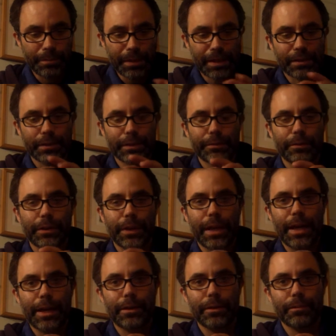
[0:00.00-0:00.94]
Basically for
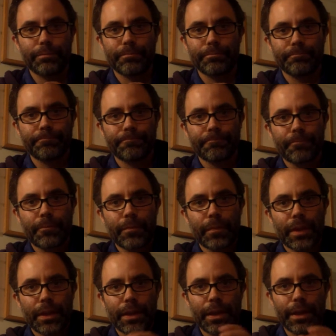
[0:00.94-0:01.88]
the atom,
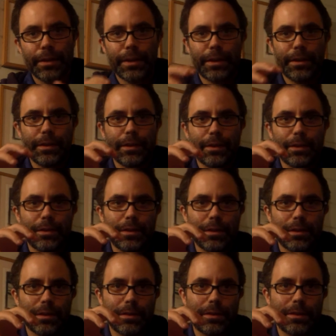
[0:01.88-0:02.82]
and then
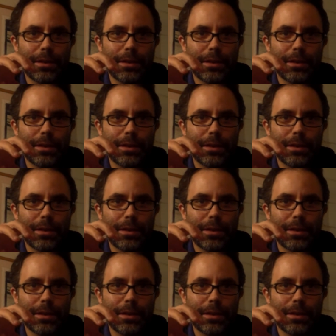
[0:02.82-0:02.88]
the